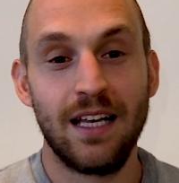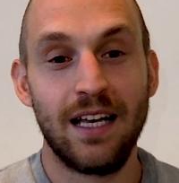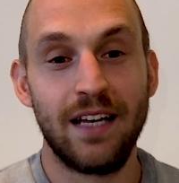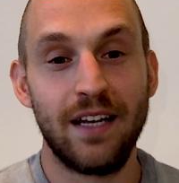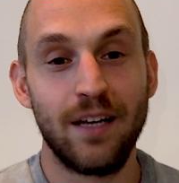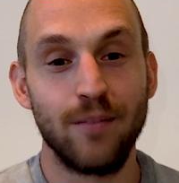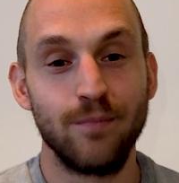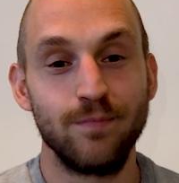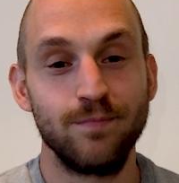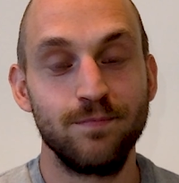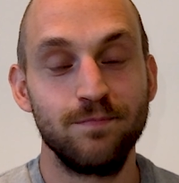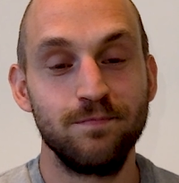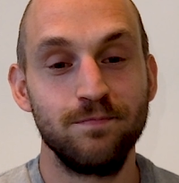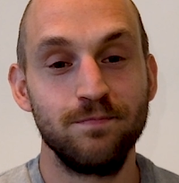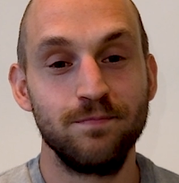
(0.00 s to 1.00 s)
And
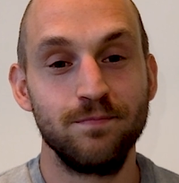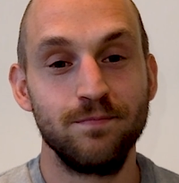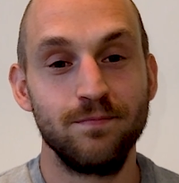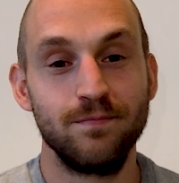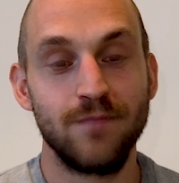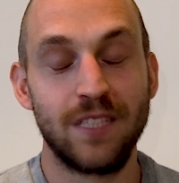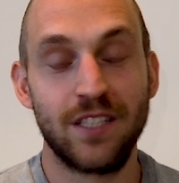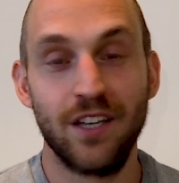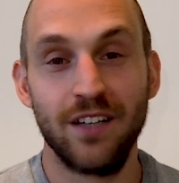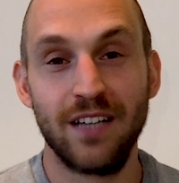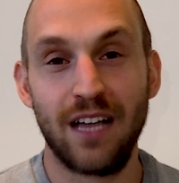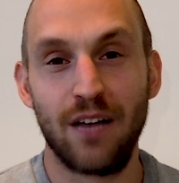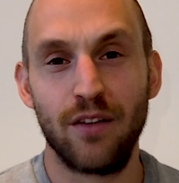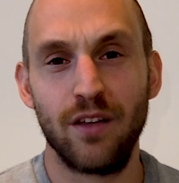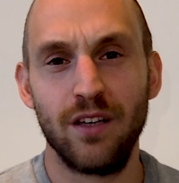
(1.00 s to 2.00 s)
it turned
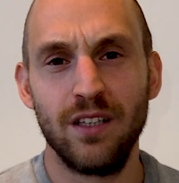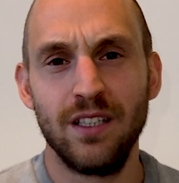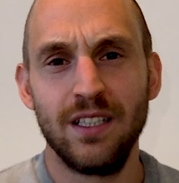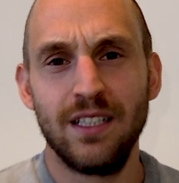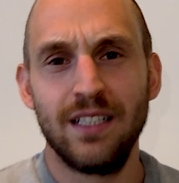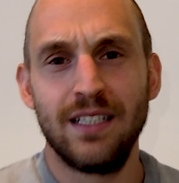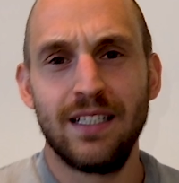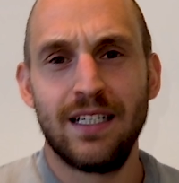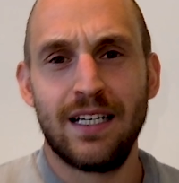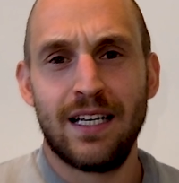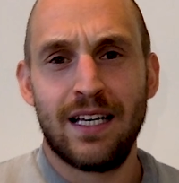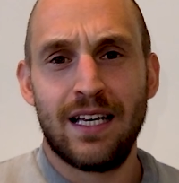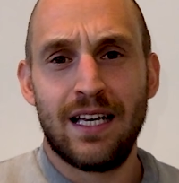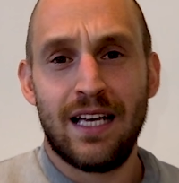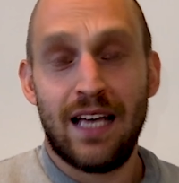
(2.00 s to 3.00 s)
out that
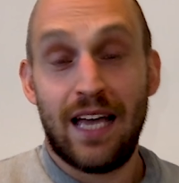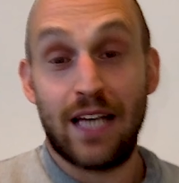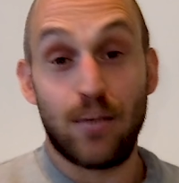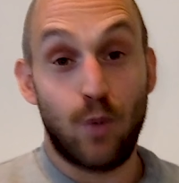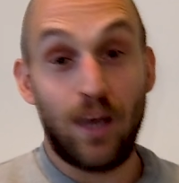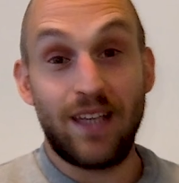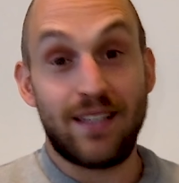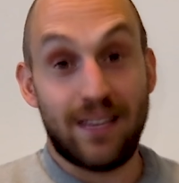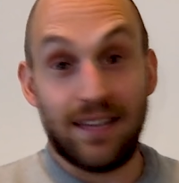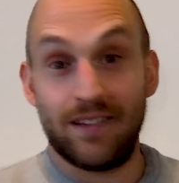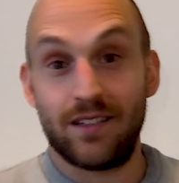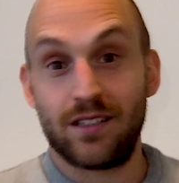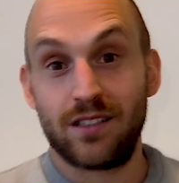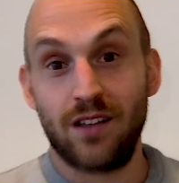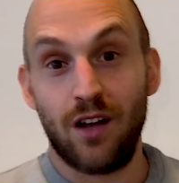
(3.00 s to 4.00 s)
he's waiting
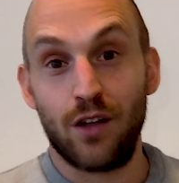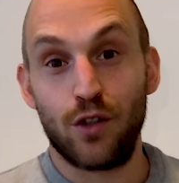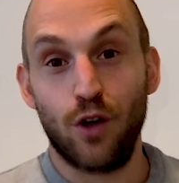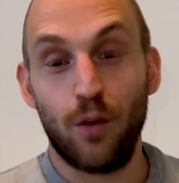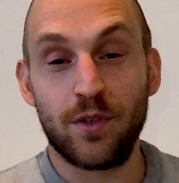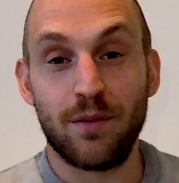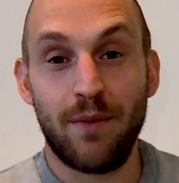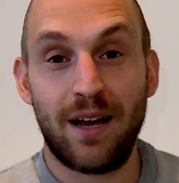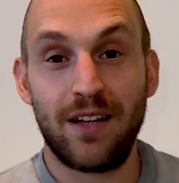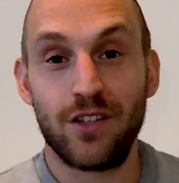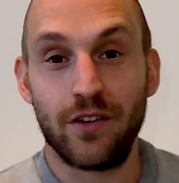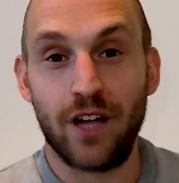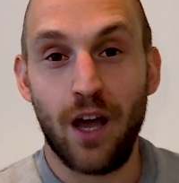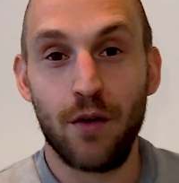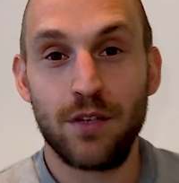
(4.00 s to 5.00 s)
to start a job as a
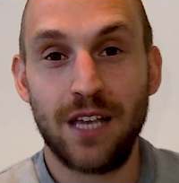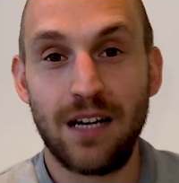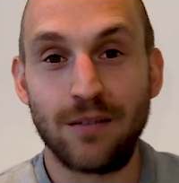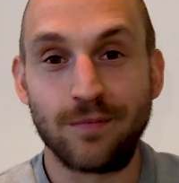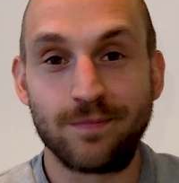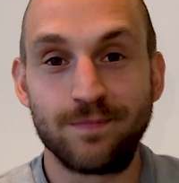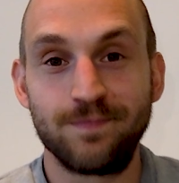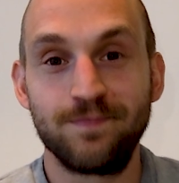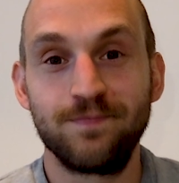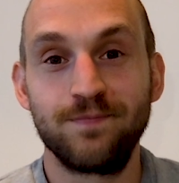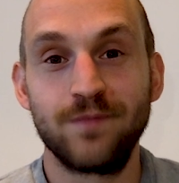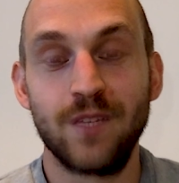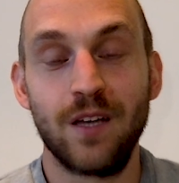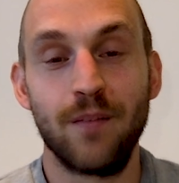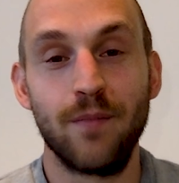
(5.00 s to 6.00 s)
manager in a hotel
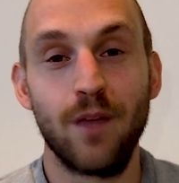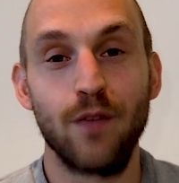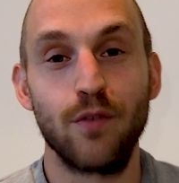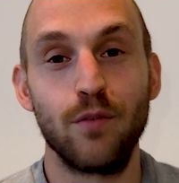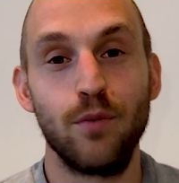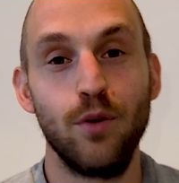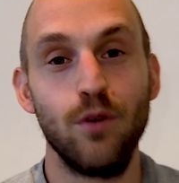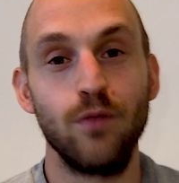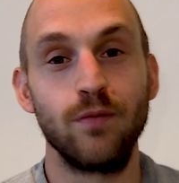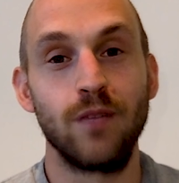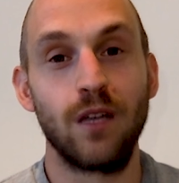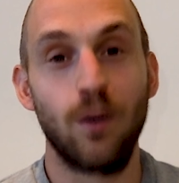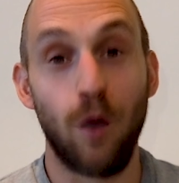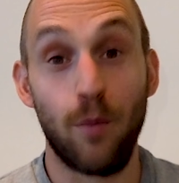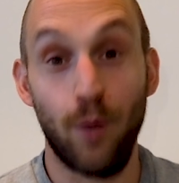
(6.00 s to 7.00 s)
over in Poole,
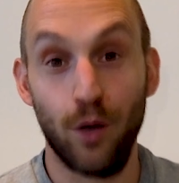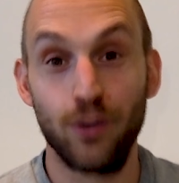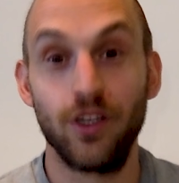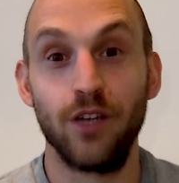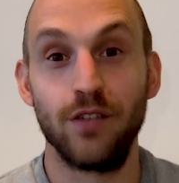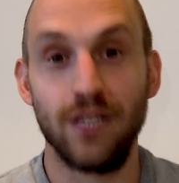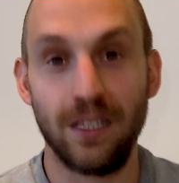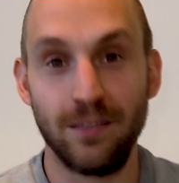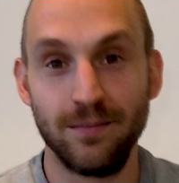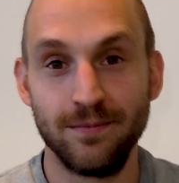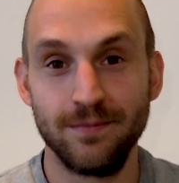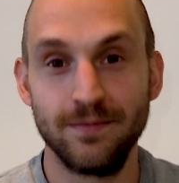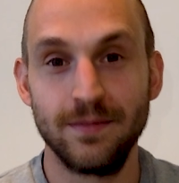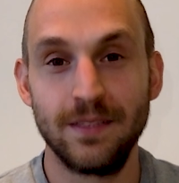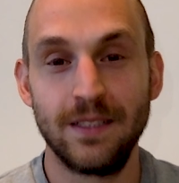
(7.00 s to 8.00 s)
quite a posh hotel.
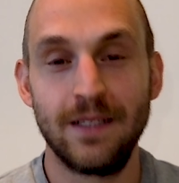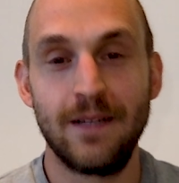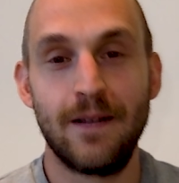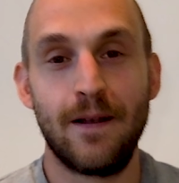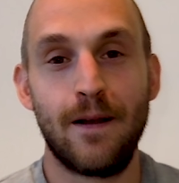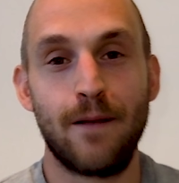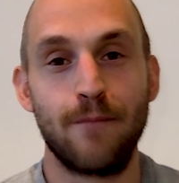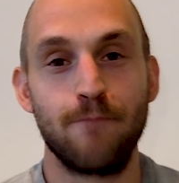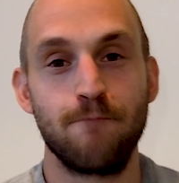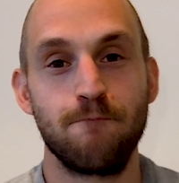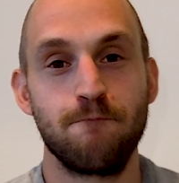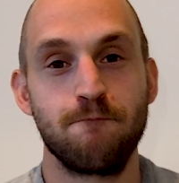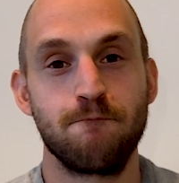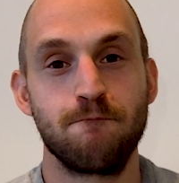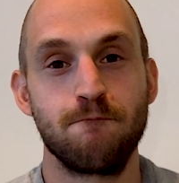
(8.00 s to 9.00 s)

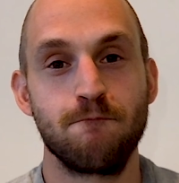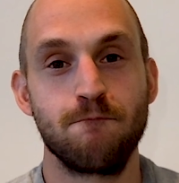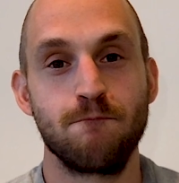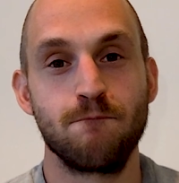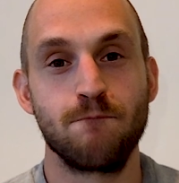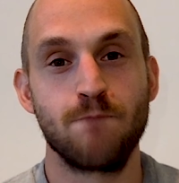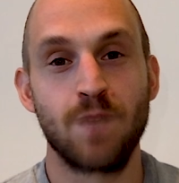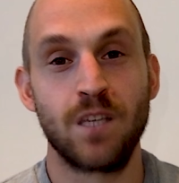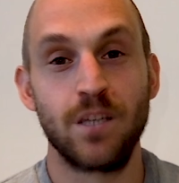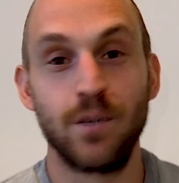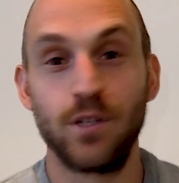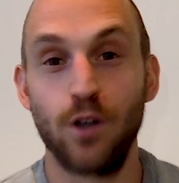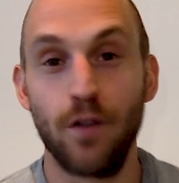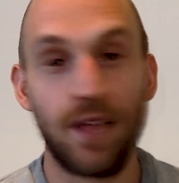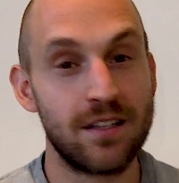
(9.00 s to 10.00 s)
So
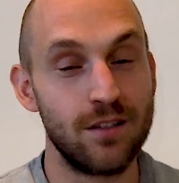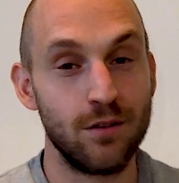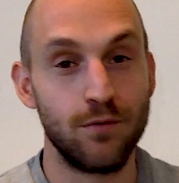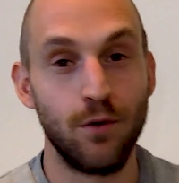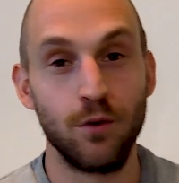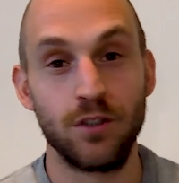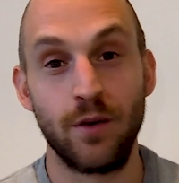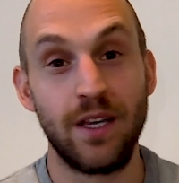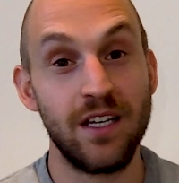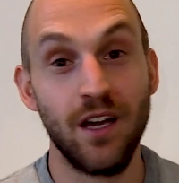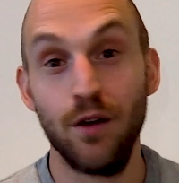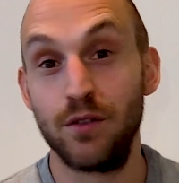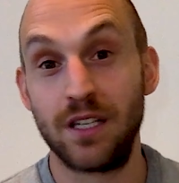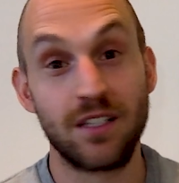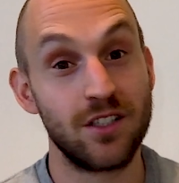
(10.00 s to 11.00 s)
he's got that to look forward to. He
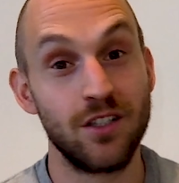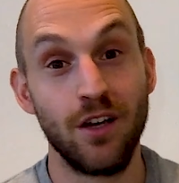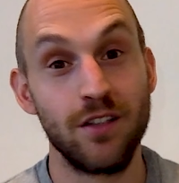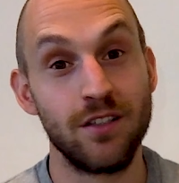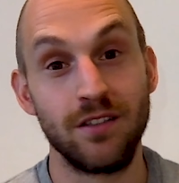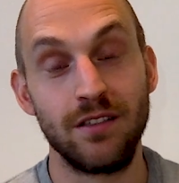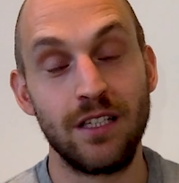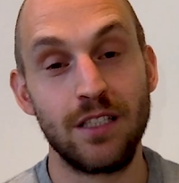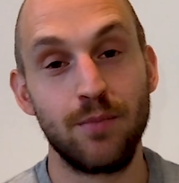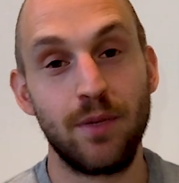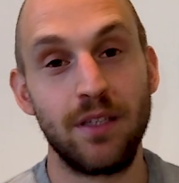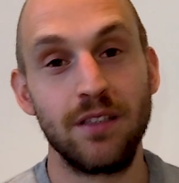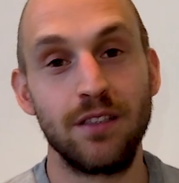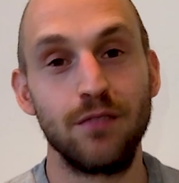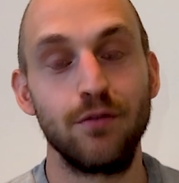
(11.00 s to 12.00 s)
knows it's certain. It's
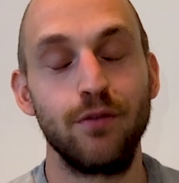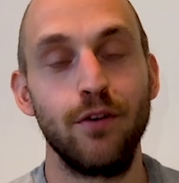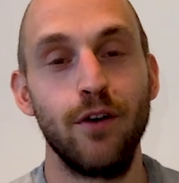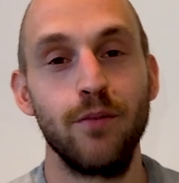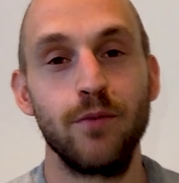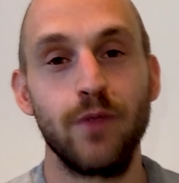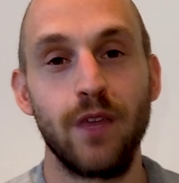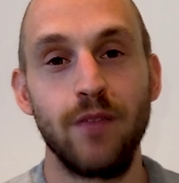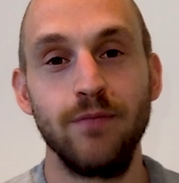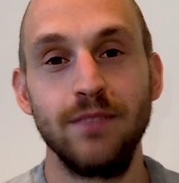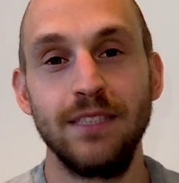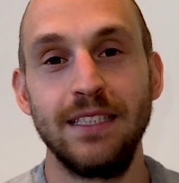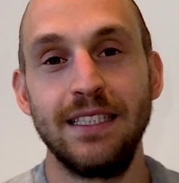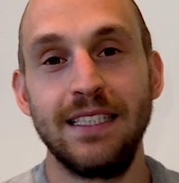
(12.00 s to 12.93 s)
been confirmed with him